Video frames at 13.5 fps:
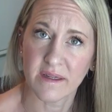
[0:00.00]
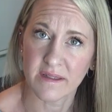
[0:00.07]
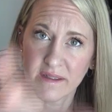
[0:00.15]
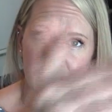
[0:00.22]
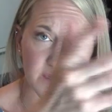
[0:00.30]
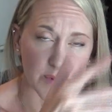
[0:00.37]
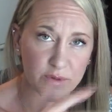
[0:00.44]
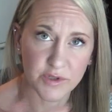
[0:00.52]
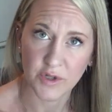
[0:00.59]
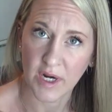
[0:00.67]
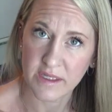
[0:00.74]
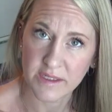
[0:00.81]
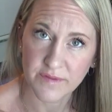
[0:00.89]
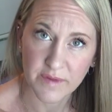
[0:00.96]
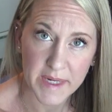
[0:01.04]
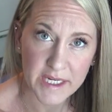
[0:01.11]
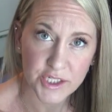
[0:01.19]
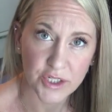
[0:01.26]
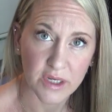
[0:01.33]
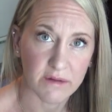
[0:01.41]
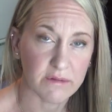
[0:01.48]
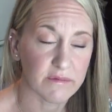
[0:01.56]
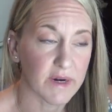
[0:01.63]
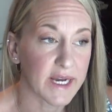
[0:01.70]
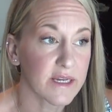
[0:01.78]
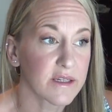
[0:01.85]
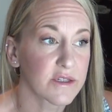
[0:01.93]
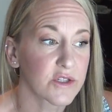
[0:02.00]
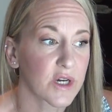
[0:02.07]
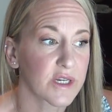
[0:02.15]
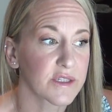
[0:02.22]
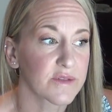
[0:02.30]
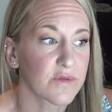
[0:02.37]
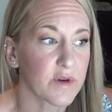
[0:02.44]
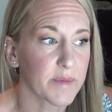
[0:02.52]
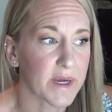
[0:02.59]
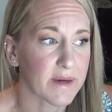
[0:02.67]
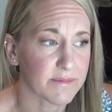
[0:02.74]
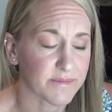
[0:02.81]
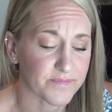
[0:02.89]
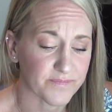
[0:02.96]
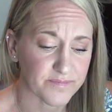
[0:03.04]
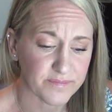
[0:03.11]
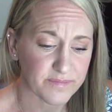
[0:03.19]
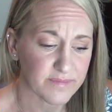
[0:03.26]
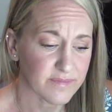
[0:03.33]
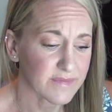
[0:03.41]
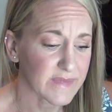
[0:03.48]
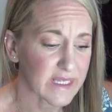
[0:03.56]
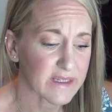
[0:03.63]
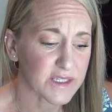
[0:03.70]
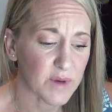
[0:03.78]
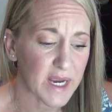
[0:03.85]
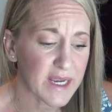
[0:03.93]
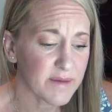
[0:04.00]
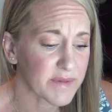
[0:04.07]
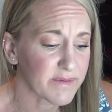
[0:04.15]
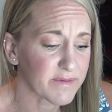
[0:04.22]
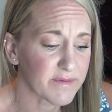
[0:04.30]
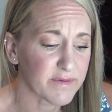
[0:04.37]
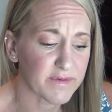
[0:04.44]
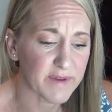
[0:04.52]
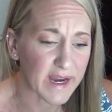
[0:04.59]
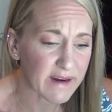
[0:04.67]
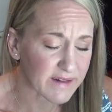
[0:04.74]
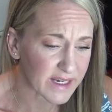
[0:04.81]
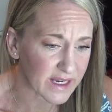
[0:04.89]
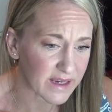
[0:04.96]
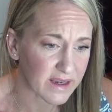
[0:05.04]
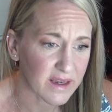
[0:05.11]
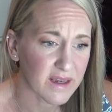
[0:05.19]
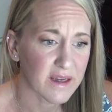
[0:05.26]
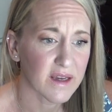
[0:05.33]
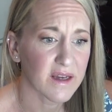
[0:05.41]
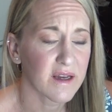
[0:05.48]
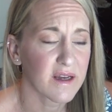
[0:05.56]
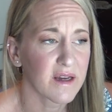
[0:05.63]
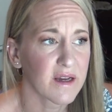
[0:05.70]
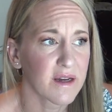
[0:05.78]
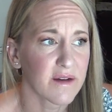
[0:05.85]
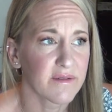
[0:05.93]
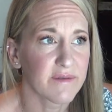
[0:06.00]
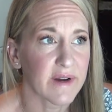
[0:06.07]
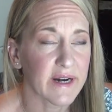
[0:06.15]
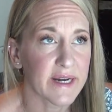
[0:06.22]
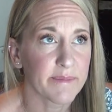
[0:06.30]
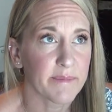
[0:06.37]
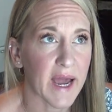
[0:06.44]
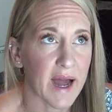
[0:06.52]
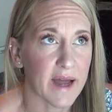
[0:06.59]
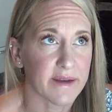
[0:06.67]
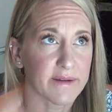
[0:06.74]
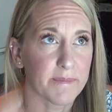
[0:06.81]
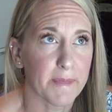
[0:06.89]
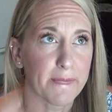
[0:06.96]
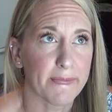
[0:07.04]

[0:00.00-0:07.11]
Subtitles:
This is about transformation, right? Transforming. So I had been very, very mad